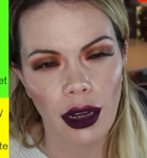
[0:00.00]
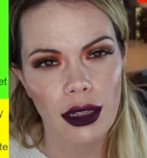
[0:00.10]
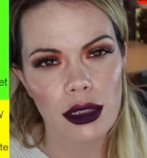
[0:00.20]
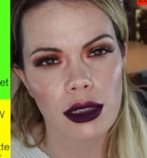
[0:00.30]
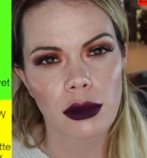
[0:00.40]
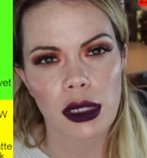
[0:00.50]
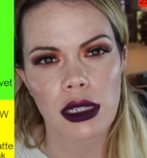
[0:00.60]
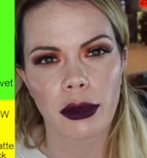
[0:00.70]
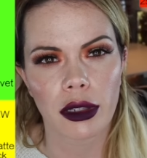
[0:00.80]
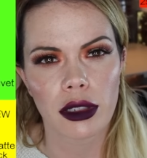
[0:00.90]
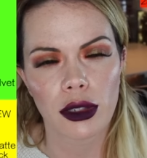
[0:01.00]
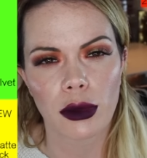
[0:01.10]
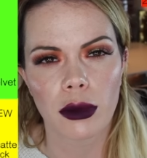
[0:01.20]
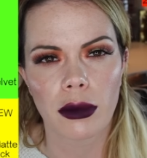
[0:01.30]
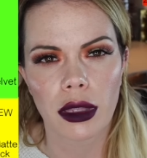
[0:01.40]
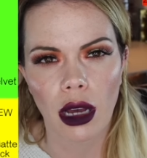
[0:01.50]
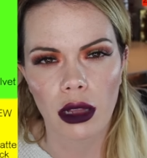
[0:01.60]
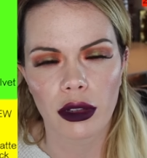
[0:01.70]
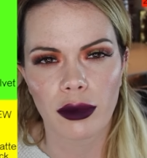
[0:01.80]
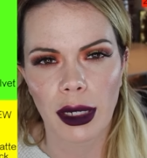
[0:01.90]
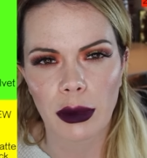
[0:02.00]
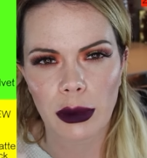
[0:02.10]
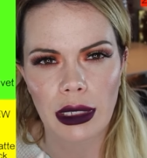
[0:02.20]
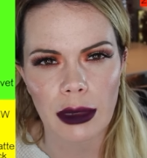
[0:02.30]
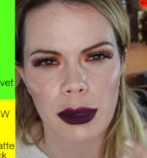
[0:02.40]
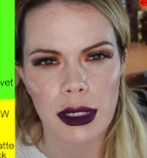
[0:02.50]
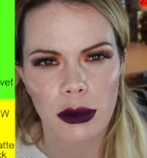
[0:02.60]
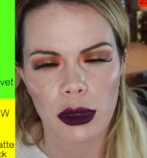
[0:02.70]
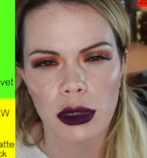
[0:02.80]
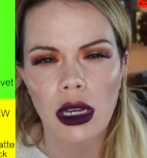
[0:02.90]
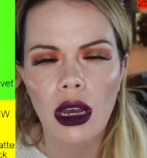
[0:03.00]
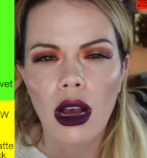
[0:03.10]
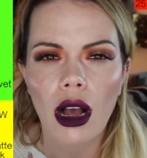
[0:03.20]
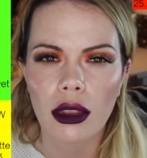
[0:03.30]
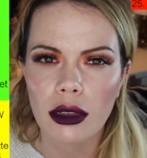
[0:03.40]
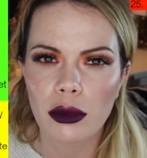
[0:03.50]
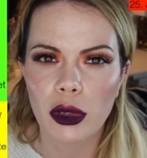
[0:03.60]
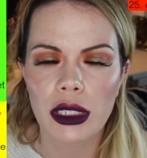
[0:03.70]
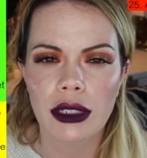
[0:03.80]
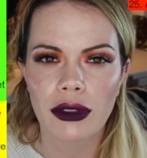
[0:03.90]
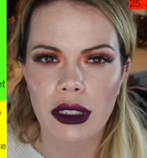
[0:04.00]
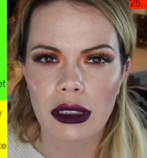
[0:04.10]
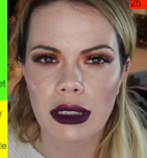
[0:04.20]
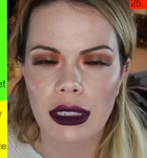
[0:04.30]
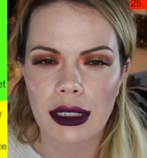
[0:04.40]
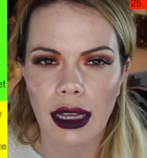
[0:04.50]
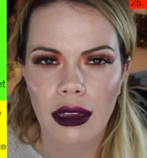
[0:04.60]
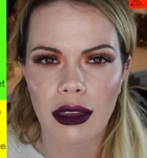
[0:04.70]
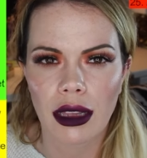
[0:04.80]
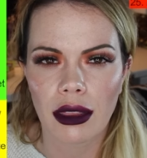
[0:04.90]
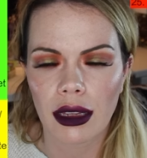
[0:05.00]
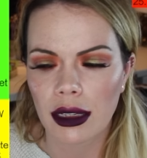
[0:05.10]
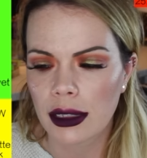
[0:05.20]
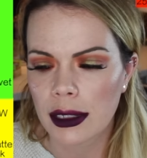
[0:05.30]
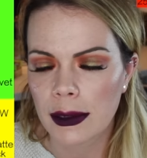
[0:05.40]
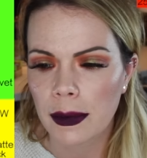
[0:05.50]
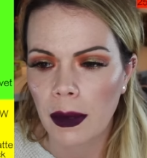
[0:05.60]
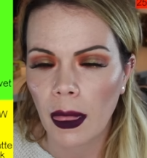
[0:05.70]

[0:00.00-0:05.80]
uh, since it was similar to the color of my own lips. It was a little more difficult to tell than this.